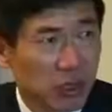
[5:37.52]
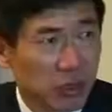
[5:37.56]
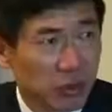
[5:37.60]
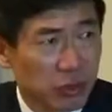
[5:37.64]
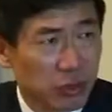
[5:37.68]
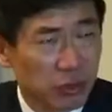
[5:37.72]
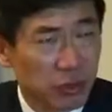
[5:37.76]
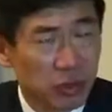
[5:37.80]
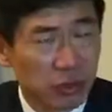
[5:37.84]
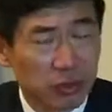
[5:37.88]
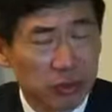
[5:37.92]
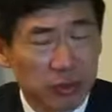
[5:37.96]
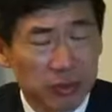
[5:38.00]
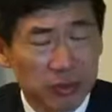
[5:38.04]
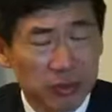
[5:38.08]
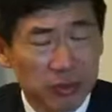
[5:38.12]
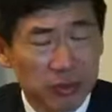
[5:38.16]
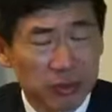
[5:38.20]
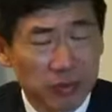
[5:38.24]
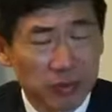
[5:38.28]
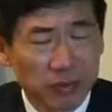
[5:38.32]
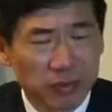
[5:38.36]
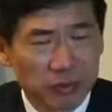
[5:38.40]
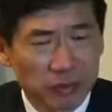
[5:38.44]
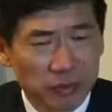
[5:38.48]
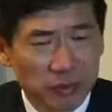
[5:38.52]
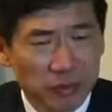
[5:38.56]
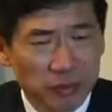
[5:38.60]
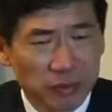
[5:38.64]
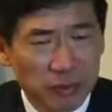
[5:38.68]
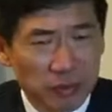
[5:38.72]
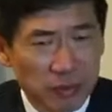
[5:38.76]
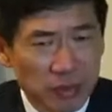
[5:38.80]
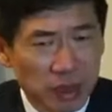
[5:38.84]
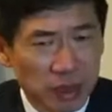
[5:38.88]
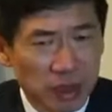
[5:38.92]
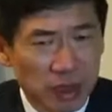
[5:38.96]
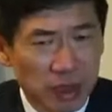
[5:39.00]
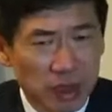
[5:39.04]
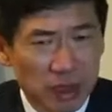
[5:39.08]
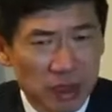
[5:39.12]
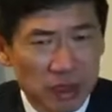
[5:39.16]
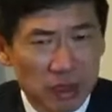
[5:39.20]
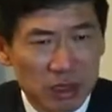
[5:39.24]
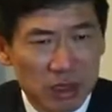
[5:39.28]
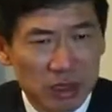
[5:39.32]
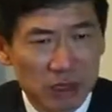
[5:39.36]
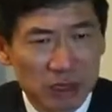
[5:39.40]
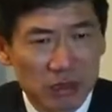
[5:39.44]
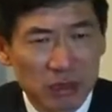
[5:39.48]
our trip.
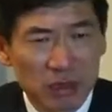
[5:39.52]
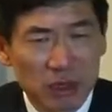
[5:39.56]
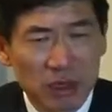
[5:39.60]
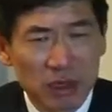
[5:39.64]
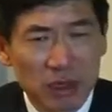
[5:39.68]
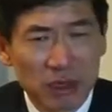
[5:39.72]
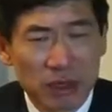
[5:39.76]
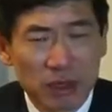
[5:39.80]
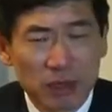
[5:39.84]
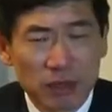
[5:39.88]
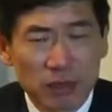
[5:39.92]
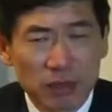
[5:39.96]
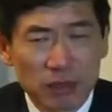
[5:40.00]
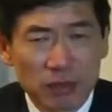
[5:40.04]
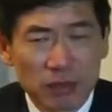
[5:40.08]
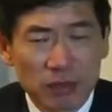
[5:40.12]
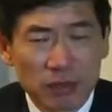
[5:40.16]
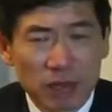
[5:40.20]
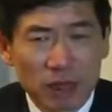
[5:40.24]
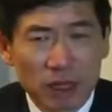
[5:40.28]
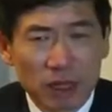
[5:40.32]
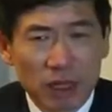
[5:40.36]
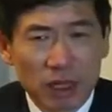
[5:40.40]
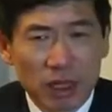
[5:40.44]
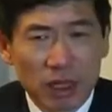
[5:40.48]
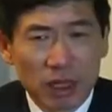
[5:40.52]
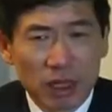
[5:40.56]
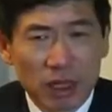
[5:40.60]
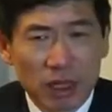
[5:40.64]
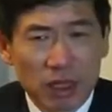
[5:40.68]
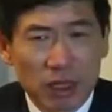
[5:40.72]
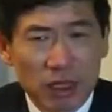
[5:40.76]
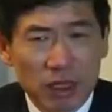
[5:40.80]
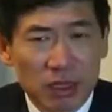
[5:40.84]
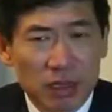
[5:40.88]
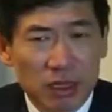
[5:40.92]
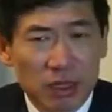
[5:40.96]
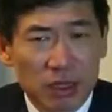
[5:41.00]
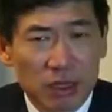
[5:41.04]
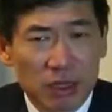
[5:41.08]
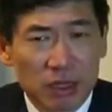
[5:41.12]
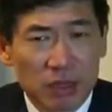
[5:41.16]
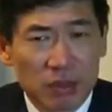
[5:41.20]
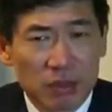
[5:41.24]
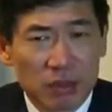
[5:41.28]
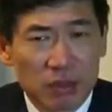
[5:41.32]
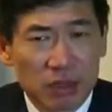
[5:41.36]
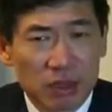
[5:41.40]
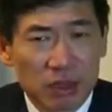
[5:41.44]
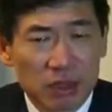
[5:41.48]
Excuse me. And
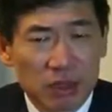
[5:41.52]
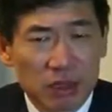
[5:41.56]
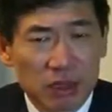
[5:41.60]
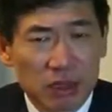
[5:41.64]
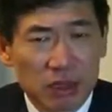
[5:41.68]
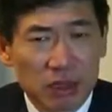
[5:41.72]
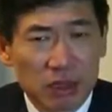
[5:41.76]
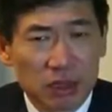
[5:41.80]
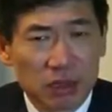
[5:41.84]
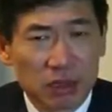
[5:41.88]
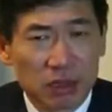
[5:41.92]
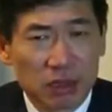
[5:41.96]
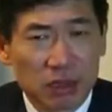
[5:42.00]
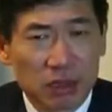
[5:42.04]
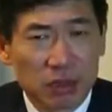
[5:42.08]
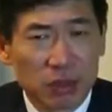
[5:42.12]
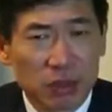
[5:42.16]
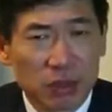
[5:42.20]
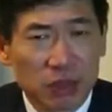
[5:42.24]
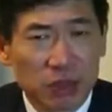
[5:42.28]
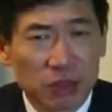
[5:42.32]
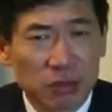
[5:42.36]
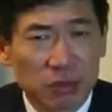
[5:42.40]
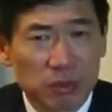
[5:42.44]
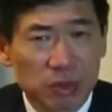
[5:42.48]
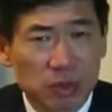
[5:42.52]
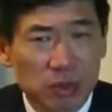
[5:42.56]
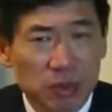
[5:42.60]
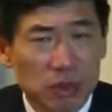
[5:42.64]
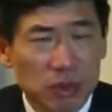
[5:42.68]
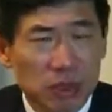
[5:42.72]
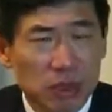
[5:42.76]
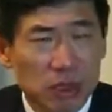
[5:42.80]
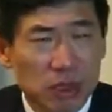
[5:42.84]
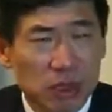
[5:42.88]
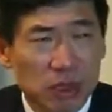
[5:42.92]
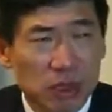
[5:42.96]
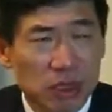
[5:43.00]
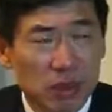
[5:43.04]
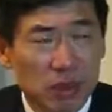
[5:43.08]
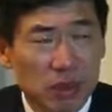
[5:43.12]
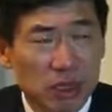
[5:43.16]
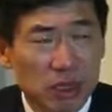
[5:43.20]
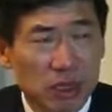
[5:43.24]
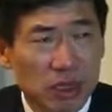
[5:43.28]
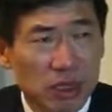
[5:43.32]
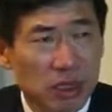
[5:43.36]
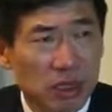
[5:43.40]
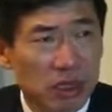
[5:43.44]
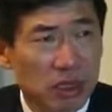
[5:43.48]
in discussions with both
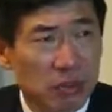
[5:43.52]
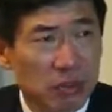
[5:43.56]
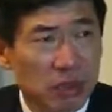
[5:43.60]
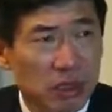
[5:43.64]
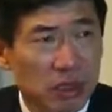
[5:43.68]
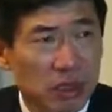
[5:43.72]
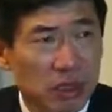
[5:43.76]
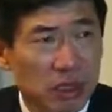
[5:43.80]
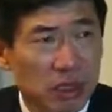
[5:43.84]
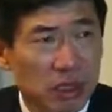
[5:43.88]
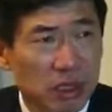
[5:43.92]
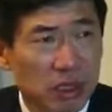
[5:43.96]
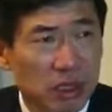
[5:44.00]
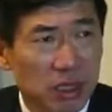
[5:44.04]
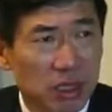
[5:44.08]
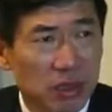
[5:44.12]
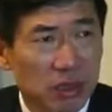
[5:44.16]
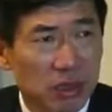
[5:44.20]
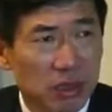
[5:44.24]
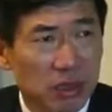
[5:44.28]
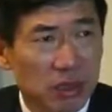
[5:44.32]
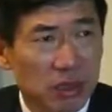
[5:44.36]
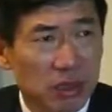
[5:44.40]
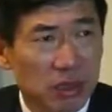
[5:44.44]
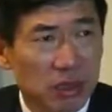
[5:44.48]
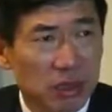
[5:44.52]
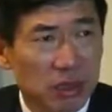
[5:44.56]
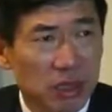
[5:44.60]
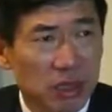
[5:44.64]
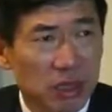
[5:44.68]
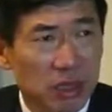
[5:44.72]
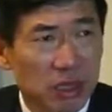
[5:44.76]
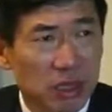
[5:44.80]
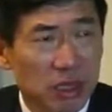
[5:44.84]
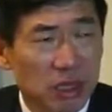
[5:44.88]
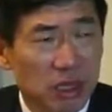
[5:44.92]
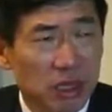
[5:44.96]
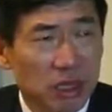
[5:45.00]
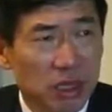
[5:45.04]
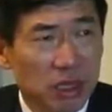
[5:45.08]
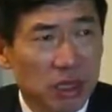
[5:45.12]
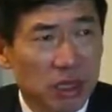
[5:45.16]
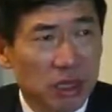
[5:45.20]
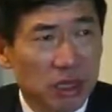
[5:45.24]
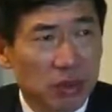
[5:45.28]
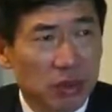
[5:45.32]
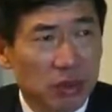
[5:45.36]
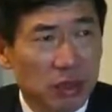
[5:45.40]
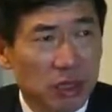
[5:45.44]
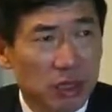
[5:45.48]
Arakan community and also the
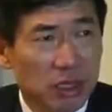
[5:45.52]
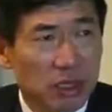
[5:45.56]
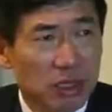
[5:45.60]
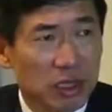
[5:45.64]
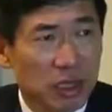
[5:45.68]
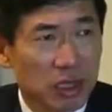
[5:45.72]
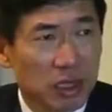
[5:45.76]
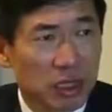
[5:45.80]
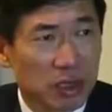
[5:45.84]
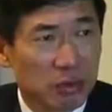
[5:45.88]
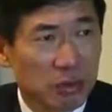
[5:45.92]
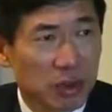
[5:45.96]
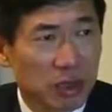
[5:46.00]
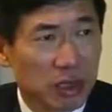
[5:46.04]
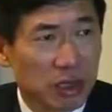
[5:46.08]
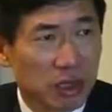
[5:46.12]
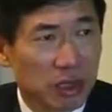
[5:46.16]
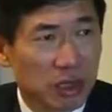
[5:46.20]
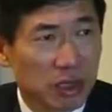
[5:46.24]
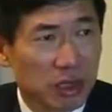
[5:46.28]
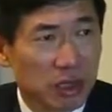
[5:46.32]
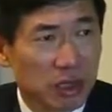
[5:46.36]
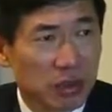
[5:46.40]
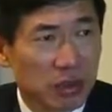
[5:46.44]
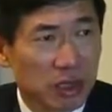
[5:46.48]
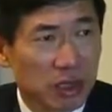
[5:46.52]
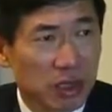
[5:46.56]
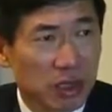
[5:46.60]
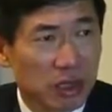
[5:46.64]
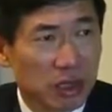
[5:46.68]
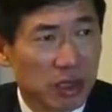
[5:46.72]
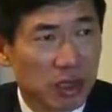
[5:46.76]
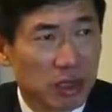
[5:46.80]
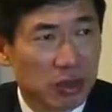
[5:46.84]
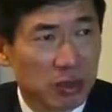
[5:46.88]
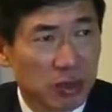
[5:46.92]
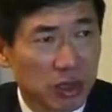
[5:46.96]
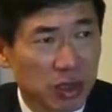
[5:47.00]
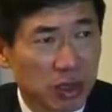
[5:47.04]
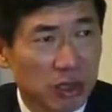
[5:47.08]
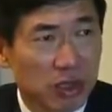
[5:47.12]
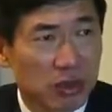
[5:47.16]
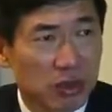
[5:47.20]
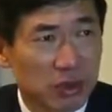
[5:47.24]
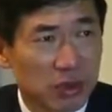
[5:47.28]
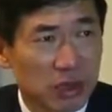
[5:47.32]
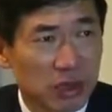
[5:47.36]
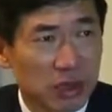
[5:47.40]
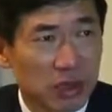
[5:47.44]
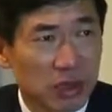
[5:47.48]
Rohingya community, as they try
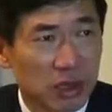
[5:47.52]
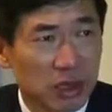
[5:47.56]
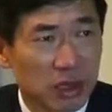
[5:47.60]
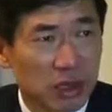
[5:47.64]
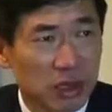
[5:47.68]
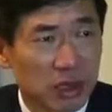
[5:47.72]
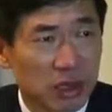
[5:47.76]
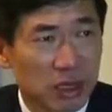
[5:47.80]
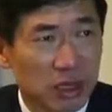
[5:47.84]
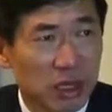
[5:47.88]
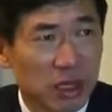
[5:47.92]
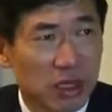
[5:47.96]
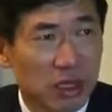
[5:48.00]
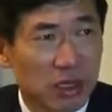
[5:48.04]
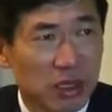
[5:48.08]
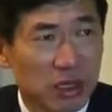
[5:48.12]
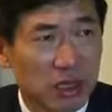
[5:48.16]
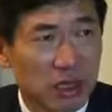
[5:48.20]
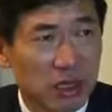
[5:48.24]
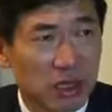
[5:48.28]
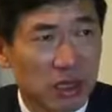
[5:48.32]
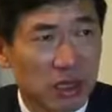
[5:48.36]
to gain